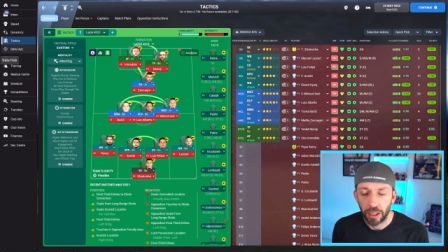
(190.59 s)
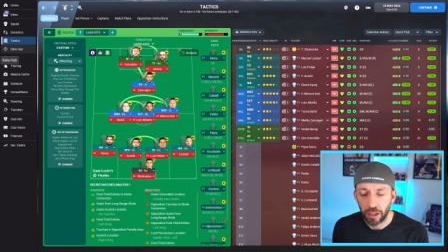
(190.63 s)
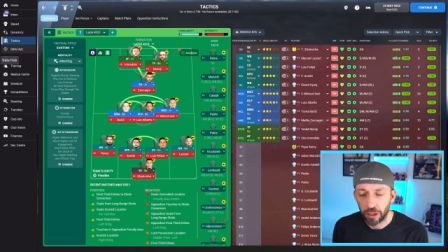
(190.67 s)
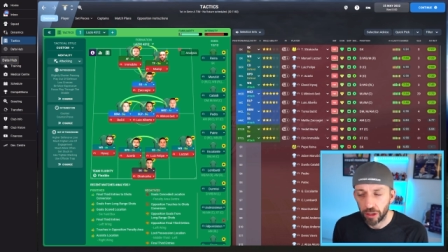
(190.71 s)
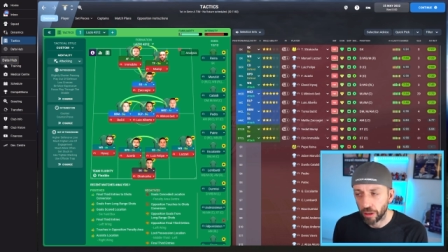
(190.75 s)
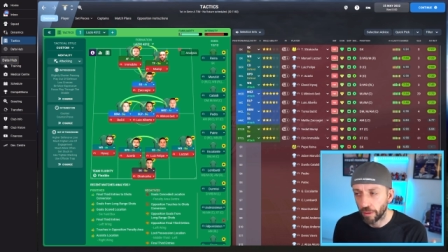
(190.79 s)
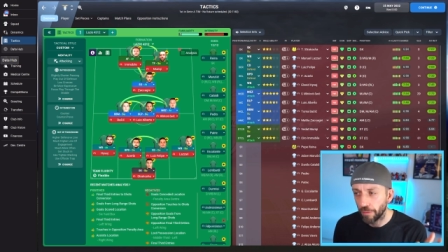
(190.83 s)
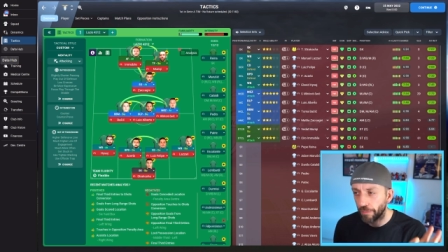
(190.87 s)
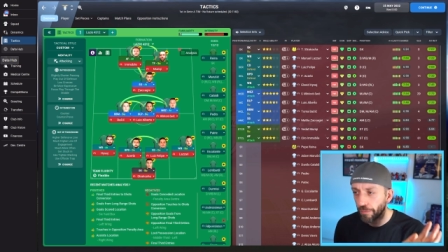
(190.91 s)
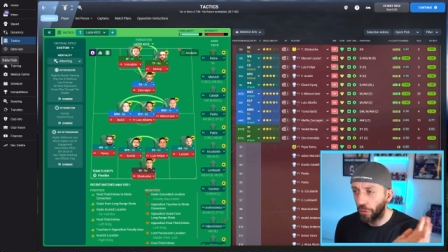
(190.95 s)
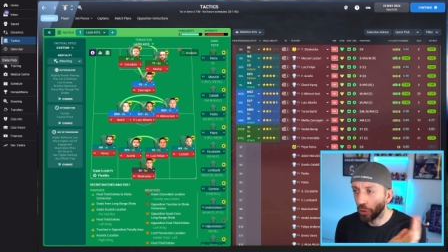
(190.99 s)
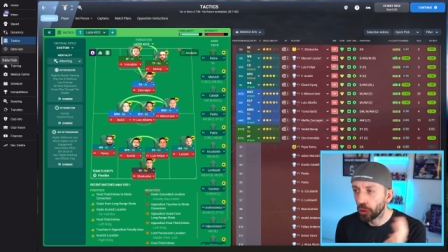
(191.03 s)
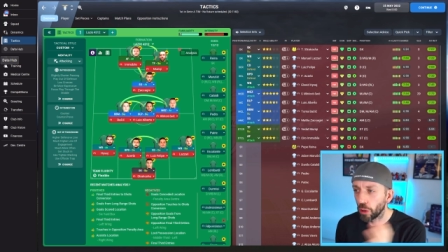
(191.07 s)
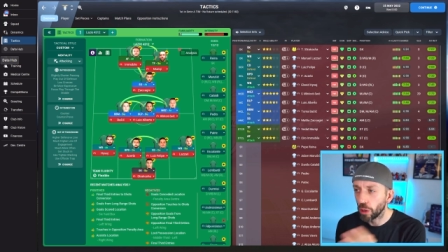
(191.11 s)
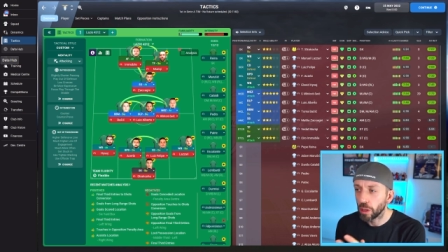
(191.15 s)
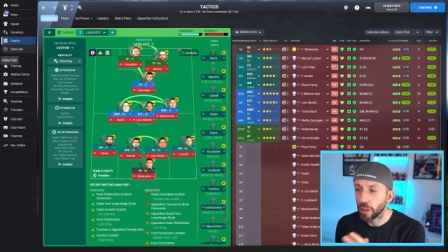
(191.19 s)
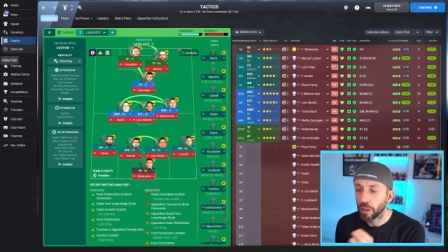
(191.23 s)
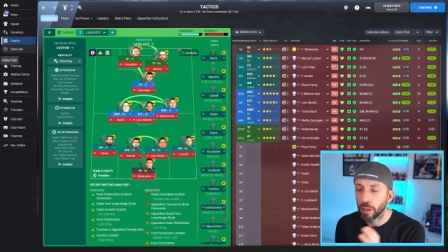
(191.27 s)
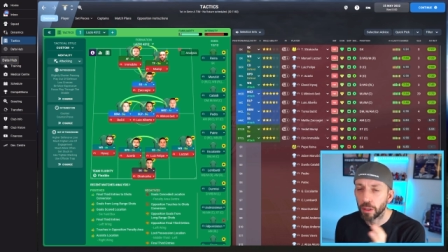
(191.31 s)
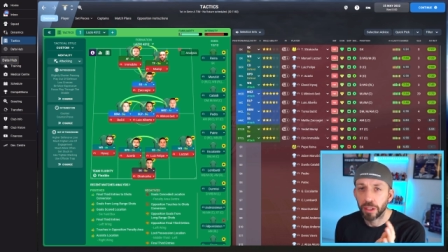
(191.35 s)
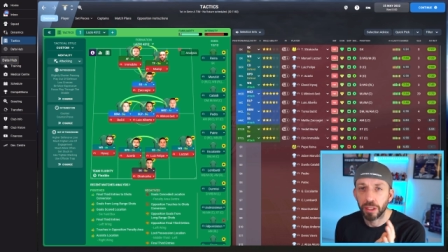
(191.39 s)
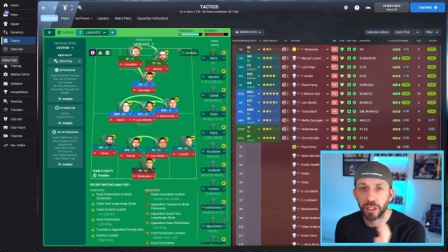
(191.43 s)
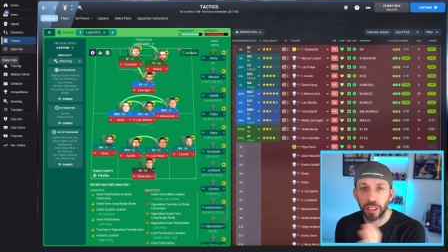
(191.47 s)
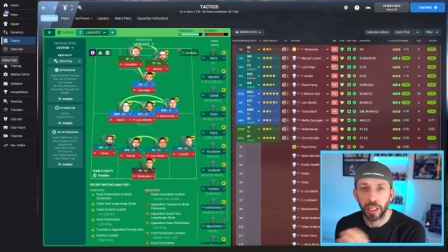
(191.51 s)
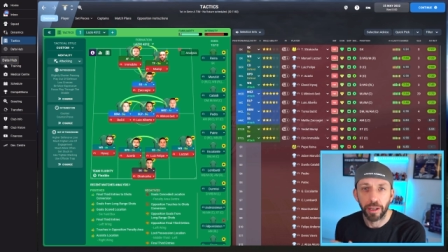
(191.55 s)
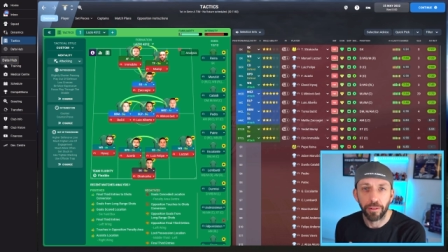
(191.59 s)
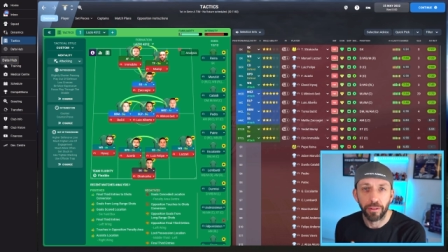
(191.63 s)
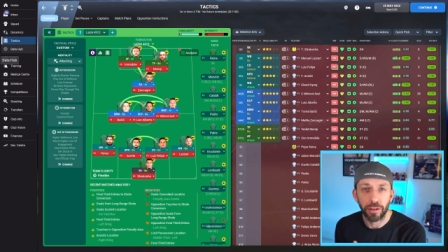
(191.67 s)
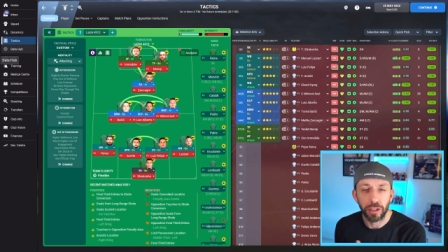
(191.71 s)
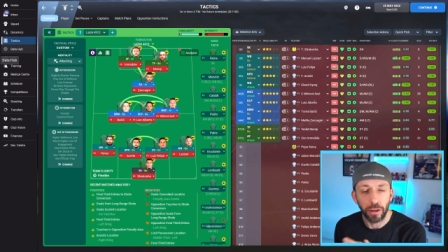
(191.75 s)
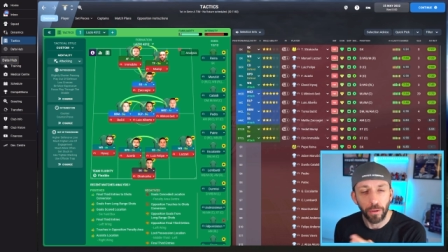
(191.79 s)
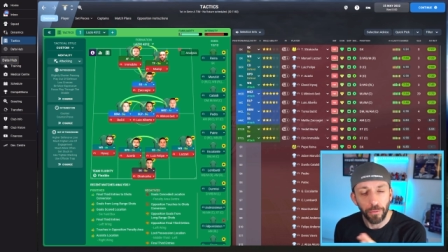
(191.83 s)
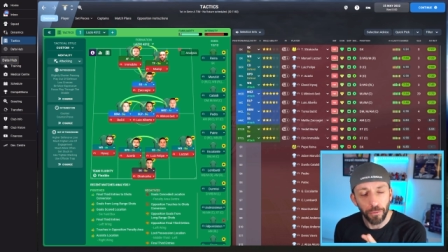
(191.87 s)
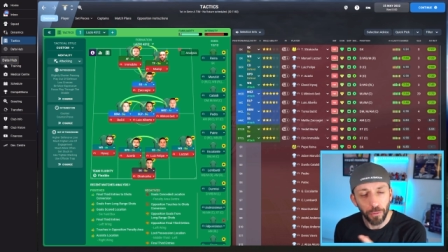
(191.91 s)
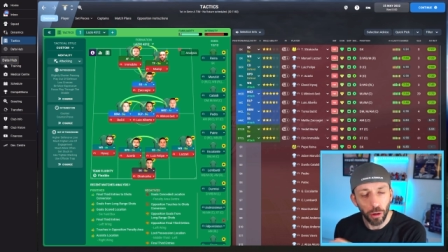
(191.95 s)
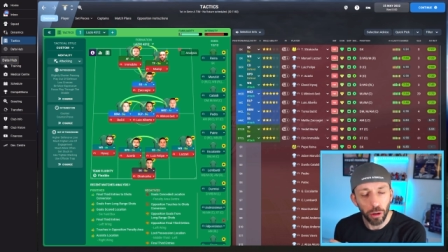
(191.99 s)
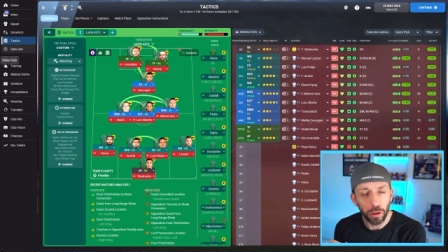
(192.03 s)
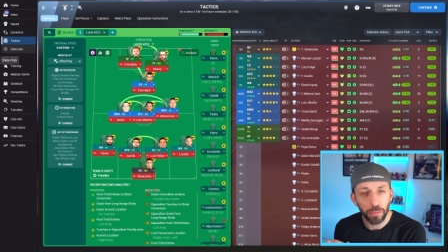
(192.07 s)
there's a full series, a
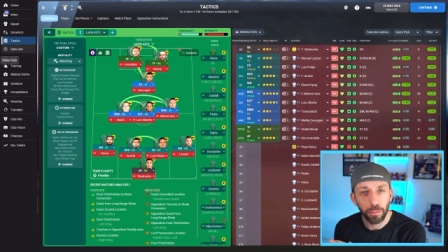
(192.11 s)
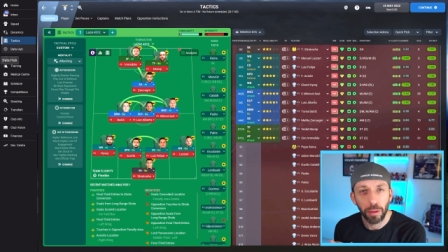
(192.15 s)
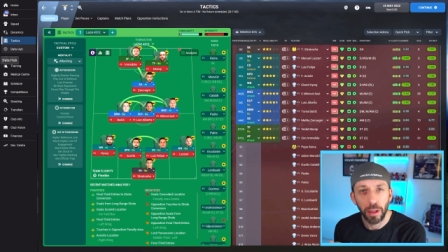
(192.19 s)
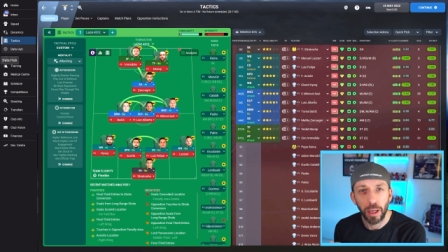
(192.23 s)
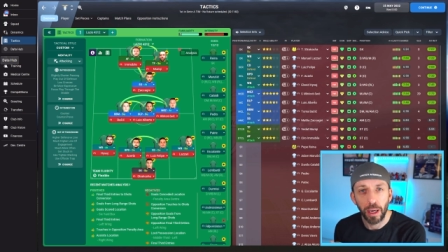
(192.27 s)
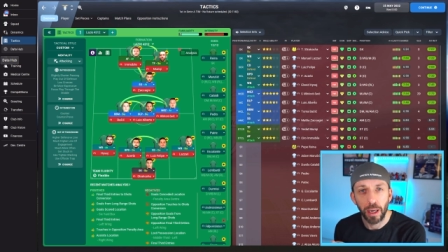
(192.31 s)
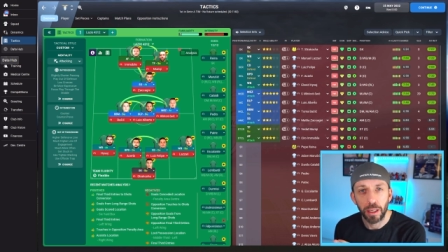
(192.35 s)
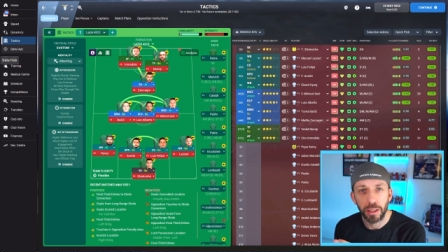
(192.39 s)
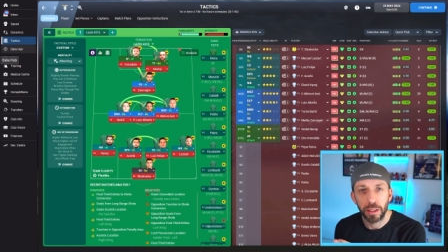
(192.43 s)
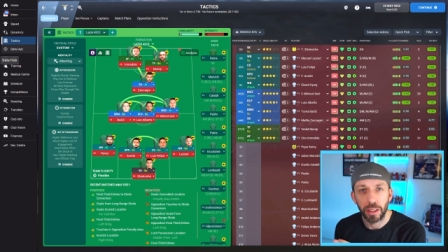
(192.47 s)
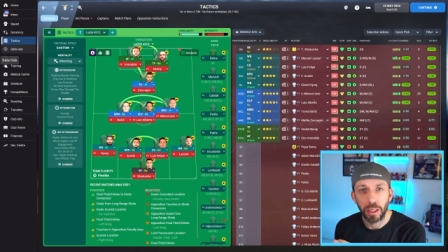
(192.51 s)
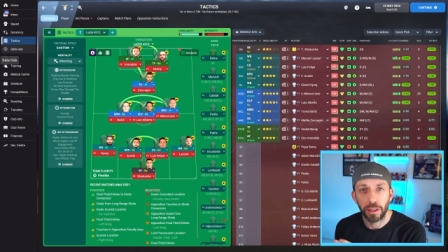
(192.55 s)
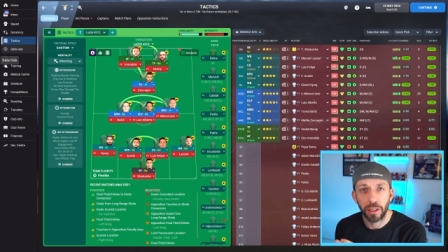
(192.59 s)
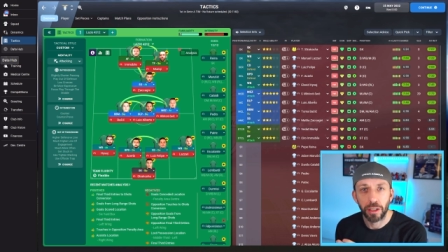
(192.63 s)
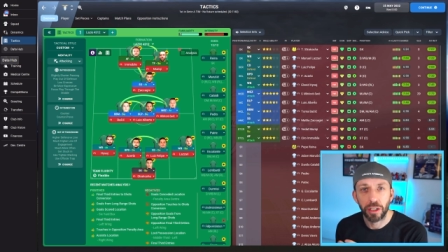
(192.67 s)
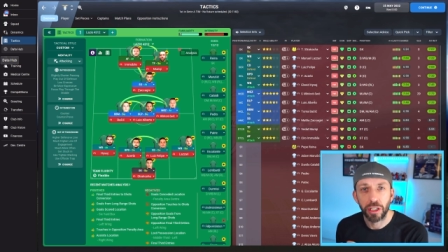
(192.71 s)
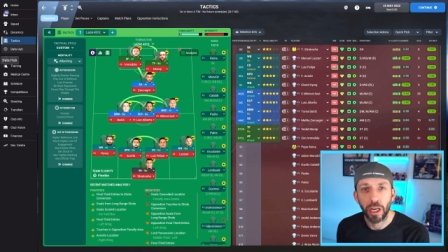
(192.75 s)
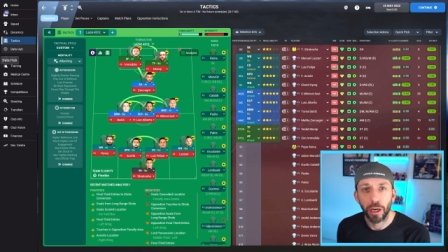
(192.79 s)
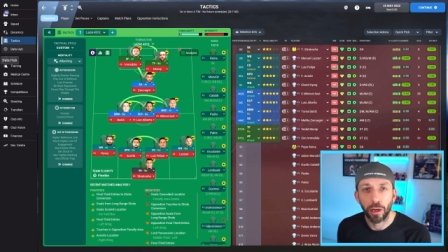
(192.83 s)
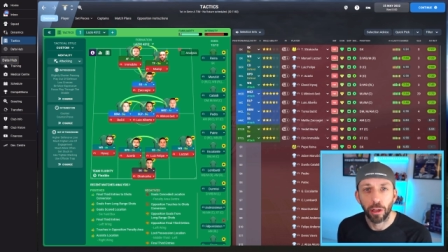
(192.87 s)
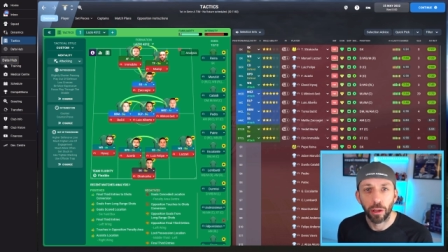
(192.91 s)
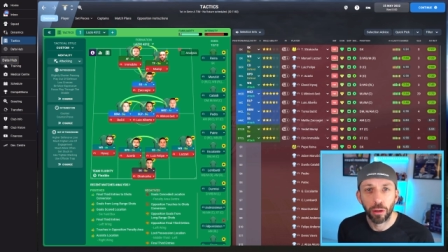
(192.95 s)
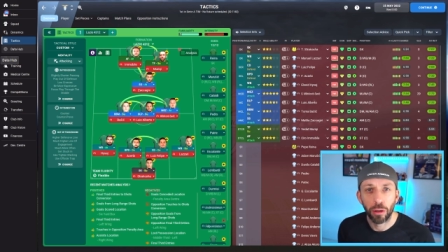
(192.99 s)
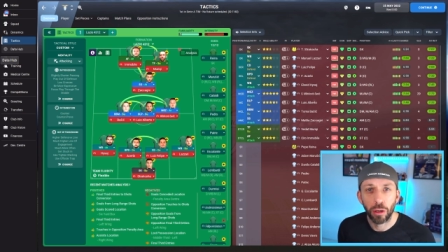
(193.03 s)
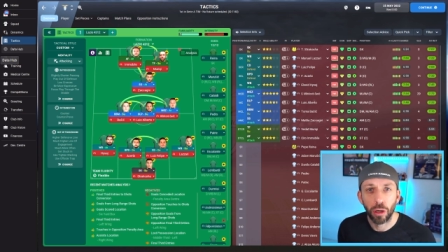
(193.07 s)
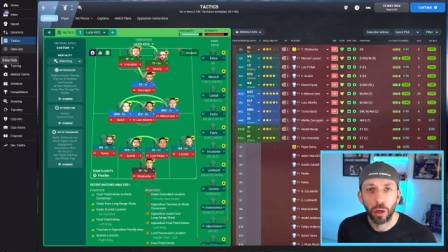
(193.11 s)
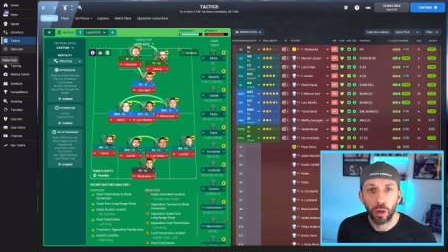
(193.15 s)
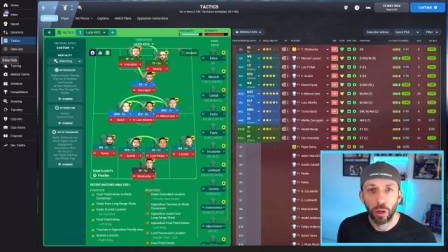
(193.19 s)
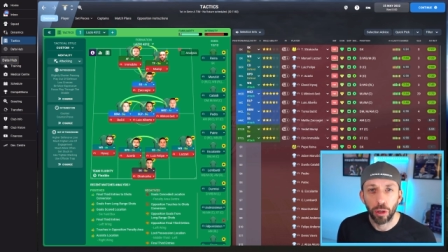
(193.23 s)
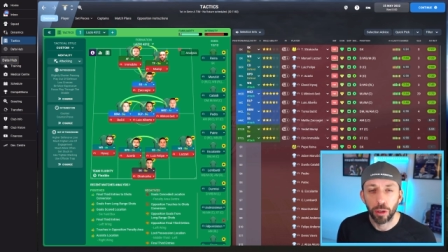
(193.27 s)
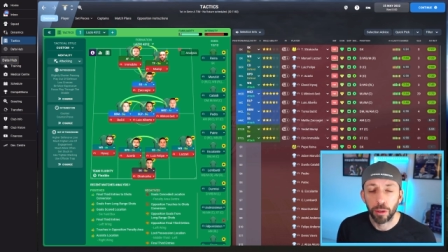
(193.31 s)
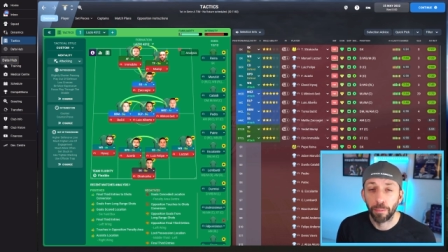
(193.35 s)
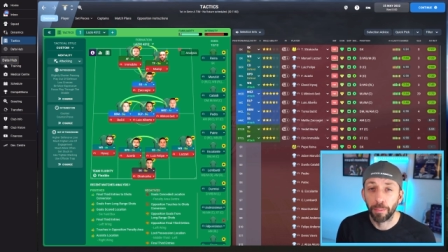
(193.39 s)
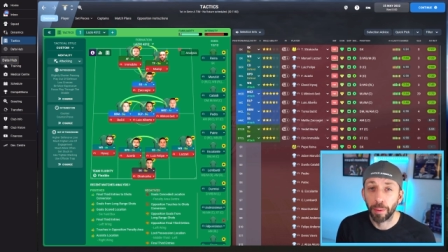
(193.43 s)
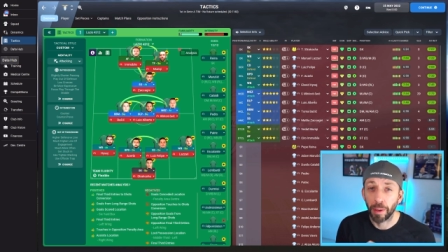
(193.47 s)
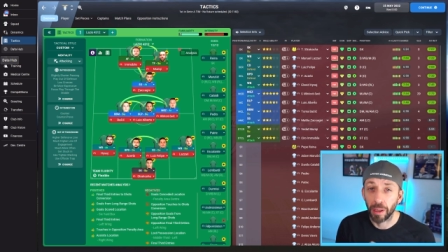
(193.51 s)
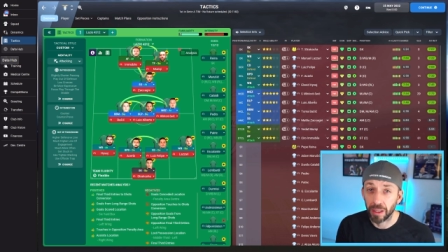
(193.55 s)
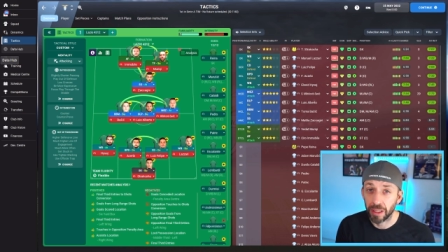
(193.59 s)
full playlist in the channel
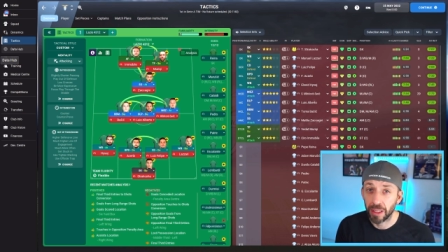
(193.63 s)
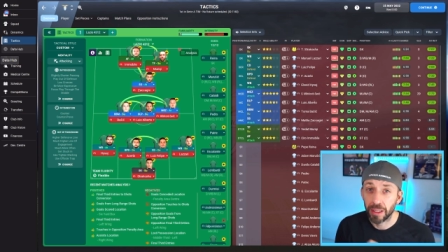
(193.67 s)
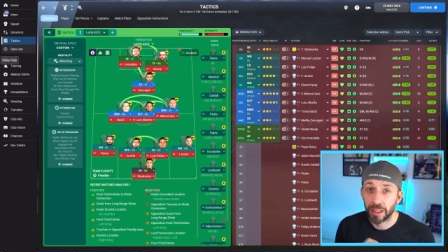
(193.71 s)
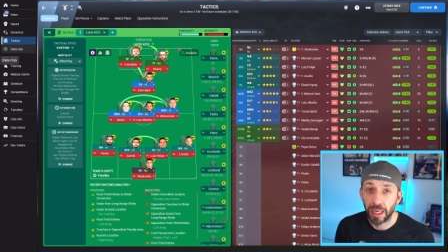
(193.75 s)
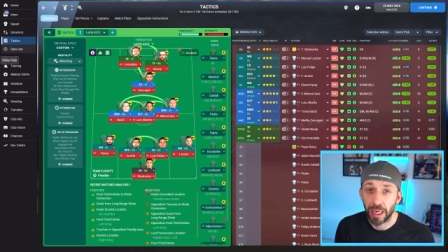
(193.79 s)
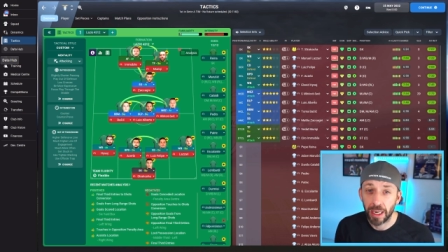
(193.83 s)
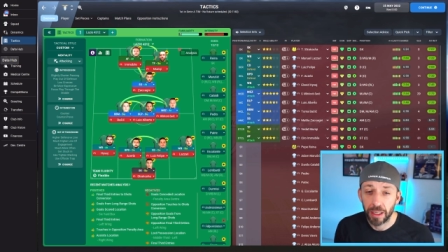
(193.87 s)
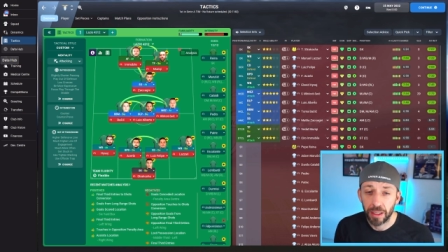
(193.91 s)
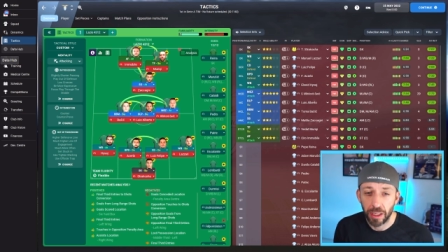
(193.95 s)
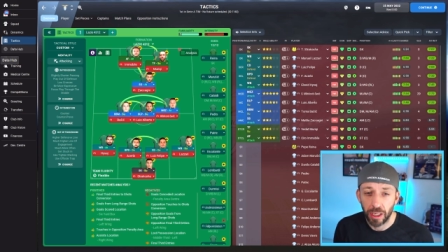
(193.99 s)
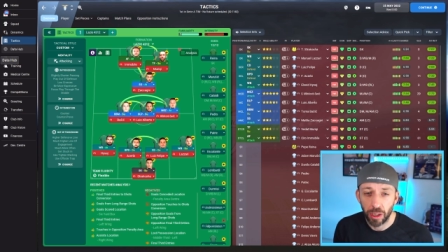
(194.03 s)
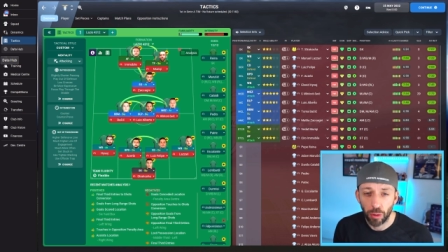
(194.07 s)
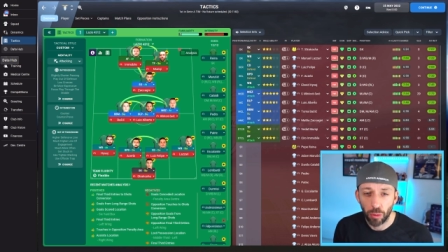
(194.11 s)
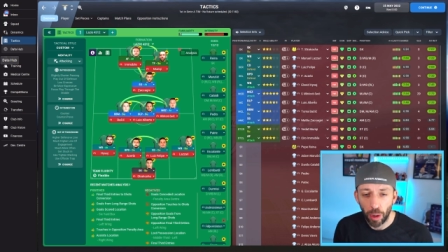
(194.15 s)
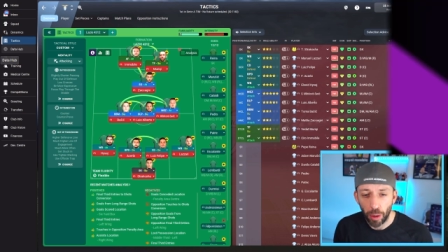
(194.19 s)
called Build a Tactic,